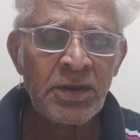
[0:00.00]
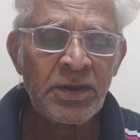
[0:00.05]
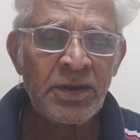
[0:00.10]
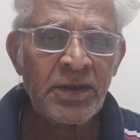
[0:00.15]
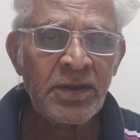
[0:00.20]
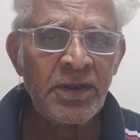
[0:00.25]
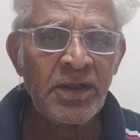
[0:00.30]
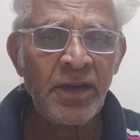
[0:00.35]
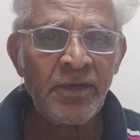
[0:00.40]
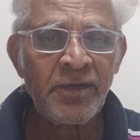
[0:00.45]

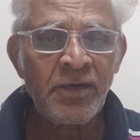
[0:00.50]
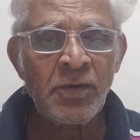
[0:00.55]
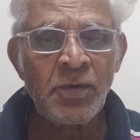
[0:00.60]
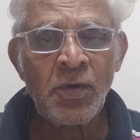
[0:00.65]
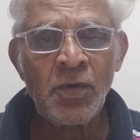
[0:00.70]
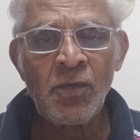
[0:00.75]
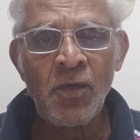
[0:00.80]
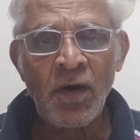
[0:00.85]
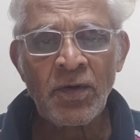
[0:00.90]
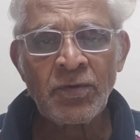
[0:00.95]
he doesn't
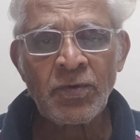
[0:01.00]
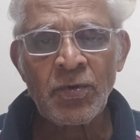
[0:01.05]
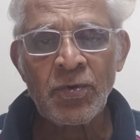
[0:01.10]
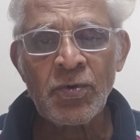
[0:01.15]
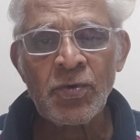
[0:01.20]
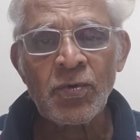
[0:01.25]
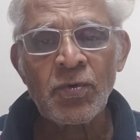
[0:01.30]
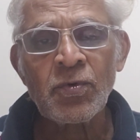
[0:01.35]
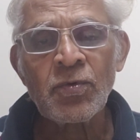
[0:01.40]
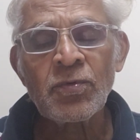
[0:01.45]
know what to
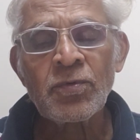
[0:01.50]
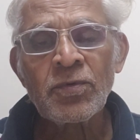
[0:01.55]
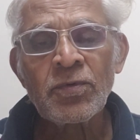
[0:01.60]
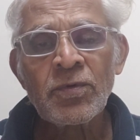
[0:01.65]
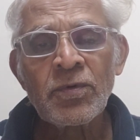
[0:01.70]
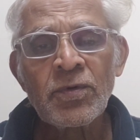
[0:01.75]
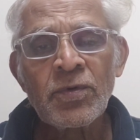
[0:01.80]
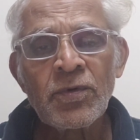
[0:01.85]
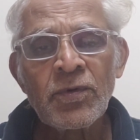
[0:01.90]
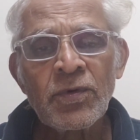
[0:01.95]
do.
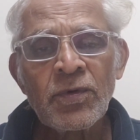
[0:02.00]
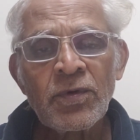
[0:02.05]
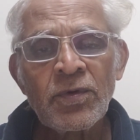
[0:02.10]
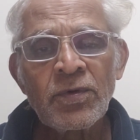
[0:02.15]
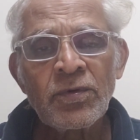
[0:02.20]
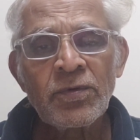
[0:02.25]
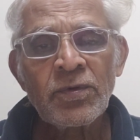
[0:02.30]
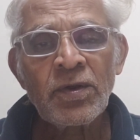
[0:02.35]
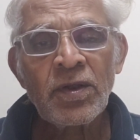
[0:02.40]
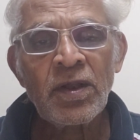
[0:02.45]

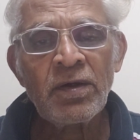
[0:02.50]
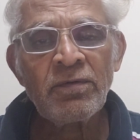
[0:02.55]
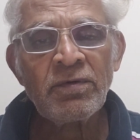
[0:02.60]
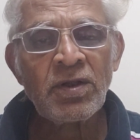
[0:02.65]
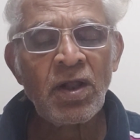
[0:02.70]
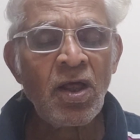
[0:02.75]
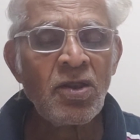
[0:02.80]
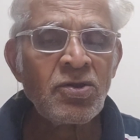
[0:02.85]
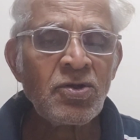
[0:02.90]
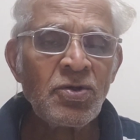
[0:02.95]
He
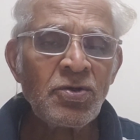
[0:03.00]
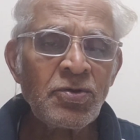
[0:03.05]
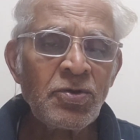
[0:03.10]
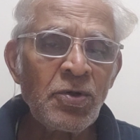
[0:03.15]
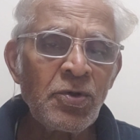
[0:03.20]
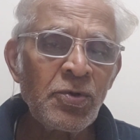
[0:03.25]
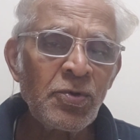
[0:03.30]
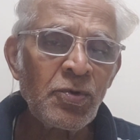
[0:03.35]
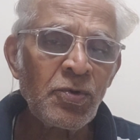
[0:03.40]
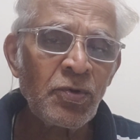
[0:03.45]
was asked to
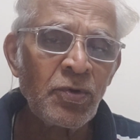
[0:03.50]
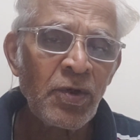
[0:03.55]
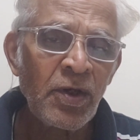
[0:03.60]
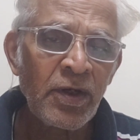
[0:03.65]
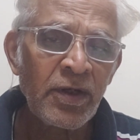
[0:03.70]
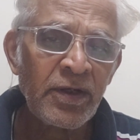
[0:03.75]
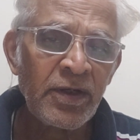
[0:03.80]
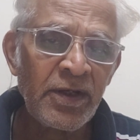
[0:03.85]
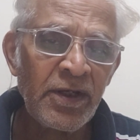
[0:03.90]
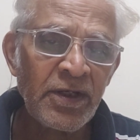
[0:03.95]
do
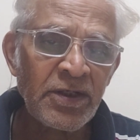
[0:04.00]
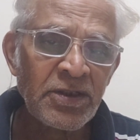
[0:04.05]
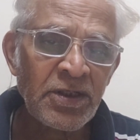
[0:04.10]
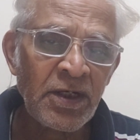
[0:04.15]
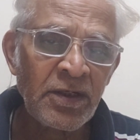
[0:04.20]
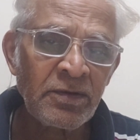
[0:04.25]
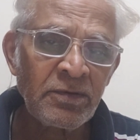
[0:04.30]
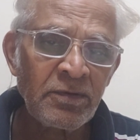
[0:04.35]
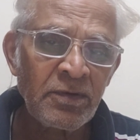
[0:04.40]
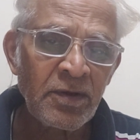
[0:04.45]

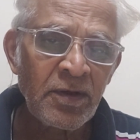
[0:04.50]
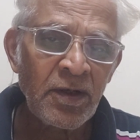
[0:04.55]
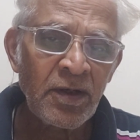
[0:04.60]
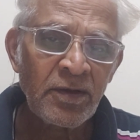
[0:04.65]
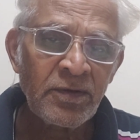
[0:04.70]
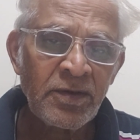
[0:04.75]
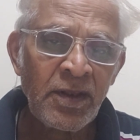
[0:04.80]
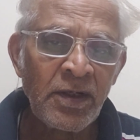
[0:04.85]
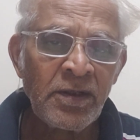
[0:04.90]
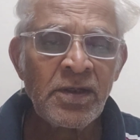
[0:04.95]
creation.
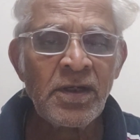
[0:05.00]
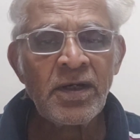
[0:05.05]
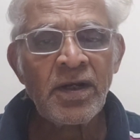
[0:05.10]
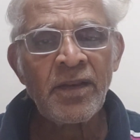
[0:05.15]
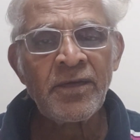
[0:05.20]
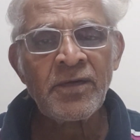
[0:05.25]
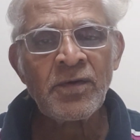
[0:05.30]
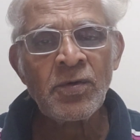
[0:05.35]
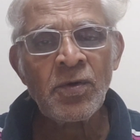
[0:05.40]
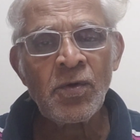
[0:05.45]
Then he
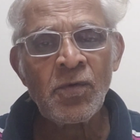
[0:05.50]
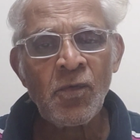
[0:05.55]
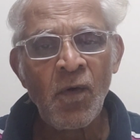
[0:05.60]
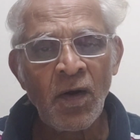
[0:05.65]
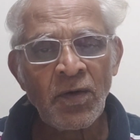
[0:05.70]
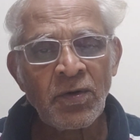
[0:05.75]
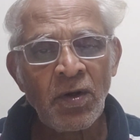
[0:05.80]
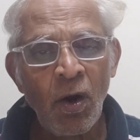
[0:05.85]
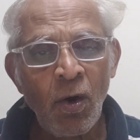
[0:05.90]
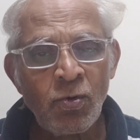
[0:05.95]
doesn't know
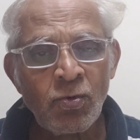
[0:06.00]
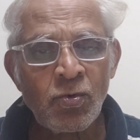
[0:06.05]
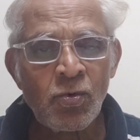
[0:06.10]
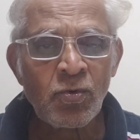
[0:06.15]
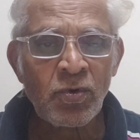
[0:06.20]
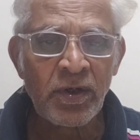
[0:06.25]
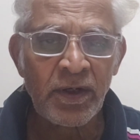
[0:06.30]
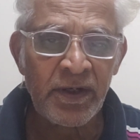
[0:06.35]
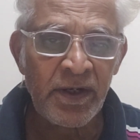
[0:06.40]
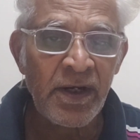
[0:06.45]
how
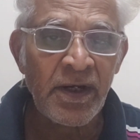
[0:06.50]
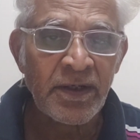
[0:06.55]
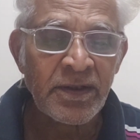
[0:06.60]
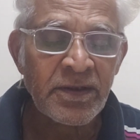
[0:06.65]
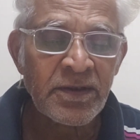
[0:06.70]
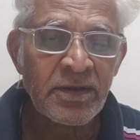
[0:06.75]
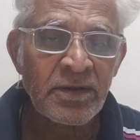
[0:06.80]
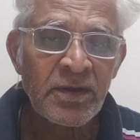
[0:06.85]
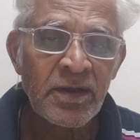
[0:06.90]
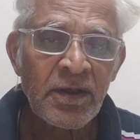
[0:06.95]
to
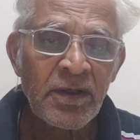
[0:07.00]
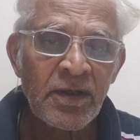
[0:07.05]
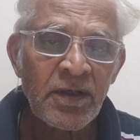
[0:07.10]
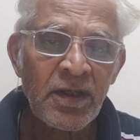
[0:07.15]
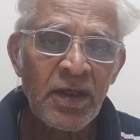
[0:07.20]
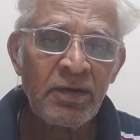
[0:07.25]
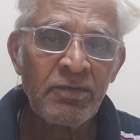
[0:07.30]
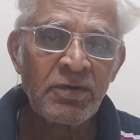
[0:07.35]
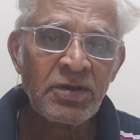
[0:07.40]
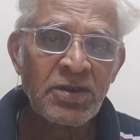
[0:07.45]
create.
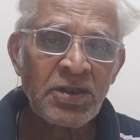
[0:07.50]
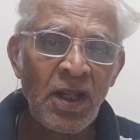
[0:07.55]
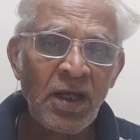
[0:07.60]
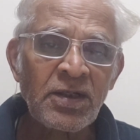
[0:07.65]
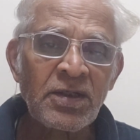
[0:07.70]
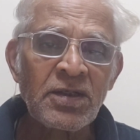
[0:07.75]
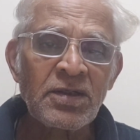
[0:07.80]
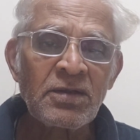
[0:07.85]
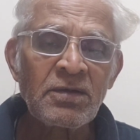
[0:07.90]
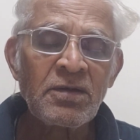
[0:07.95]
He was
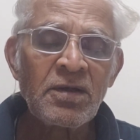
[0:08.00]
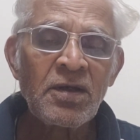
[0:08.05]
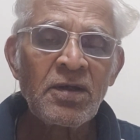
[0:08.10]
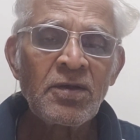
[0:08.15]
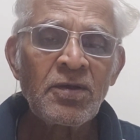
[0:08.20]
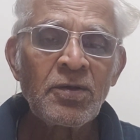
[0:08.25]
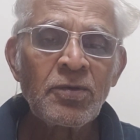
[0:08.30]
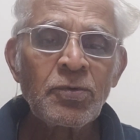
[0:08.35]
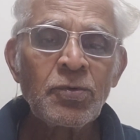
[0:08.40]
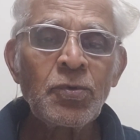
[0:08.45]
stuck.
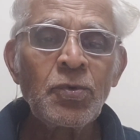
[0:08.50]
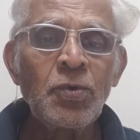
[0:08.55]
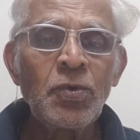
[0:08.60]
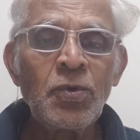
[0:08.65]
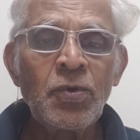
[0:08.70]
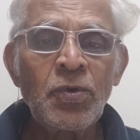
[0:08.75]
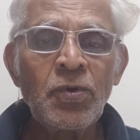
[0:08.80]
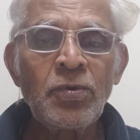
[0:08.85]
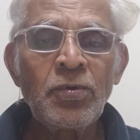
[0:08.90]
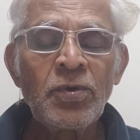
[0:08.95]

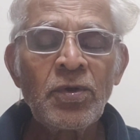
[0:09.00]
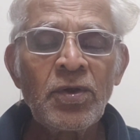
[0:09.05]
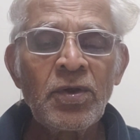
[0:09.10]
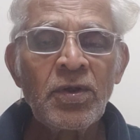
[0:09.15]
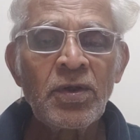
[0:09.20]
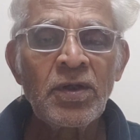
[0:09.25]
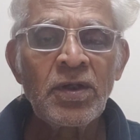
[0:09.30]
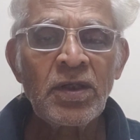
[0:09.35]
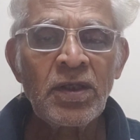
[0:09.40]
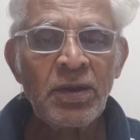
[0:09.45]
So
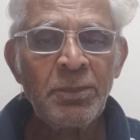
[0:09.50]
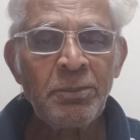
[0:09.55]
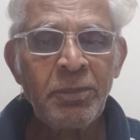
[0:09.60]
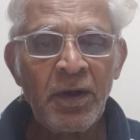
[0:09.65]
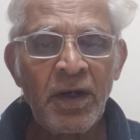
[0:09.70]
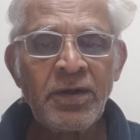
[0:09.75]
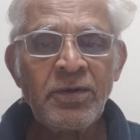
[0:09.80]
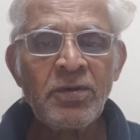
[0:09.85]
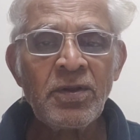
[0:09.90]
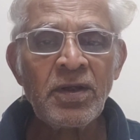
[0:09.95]
he
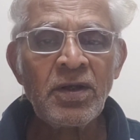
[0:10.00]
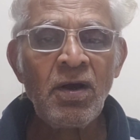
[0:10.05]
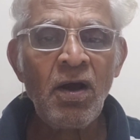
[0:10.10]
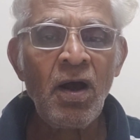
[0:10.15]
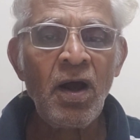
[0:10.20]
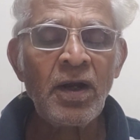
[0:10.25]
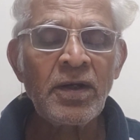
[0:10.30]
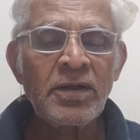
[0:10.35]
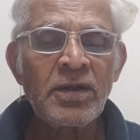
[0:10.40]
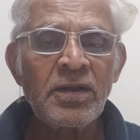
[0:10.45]
prayed to the
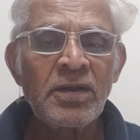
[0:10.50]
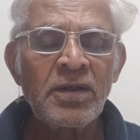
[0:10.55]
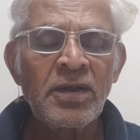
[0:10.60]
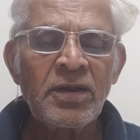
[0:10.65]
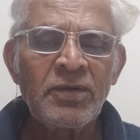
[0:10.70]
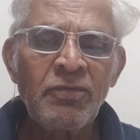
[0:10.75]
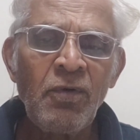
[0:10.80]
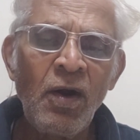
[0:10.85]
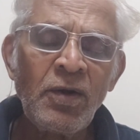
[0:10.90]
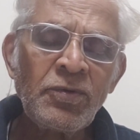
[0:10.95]
God,
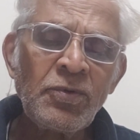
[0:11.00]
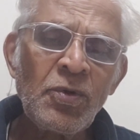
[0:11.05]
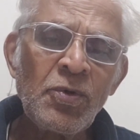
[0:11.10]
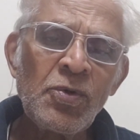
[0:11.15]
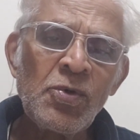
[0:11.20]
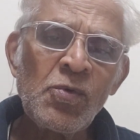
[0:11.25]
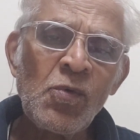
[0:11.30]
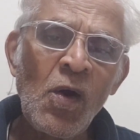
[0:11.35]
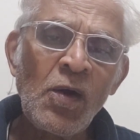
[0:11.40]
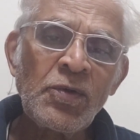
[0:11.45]
what to
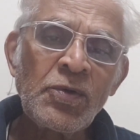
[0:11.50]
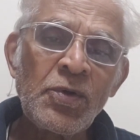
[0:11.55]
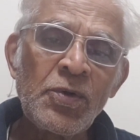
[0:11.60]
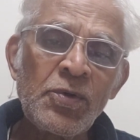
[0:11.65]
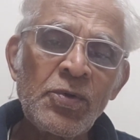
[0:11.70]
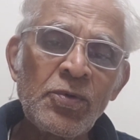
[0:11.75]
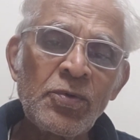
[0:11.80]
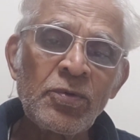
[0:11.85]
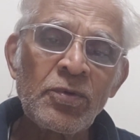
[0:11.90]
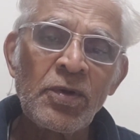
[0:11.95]

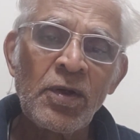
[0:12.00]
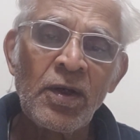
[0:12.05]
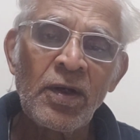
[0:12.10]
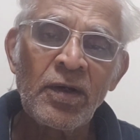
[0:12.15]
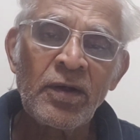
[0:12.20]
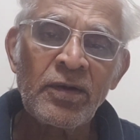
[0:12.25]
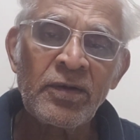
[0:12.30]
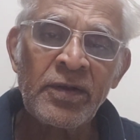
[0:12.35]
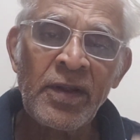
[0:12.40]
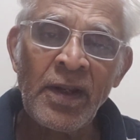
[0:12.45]
do.
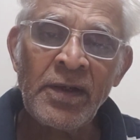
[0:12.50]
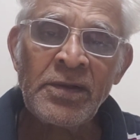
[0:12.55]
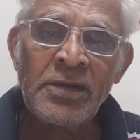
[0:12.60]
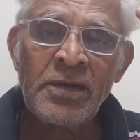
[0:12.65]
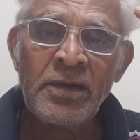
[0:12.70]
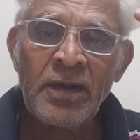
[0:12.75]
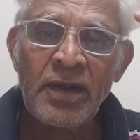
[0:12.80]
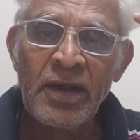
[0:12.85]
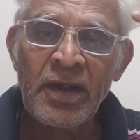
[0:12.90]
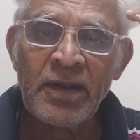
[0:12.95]

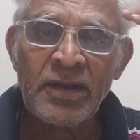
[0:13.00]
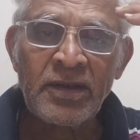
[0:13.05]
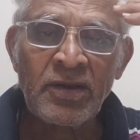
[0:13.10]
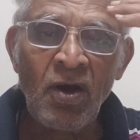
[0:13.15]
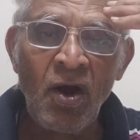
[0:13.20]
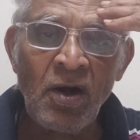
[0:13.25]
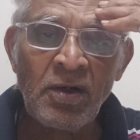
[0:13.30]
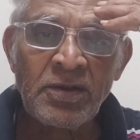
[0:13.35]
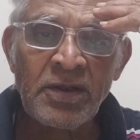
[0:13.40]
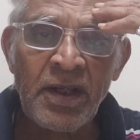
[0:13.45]
Then a
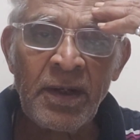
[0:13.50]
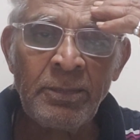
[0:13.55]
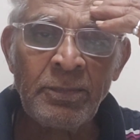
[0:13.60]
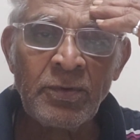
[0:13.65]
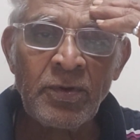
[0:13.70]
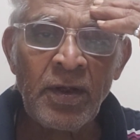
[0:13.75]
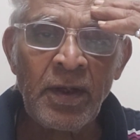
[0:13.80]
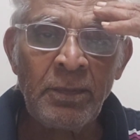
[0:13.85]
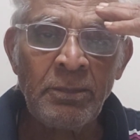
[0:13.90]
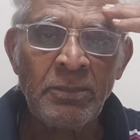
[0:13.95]
thought came
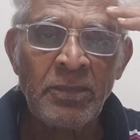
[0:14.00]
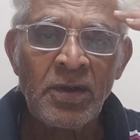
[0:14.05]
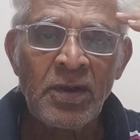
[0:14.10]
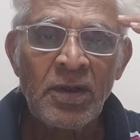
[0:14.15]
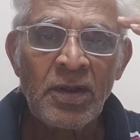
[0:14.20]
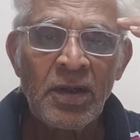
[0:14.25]
to him,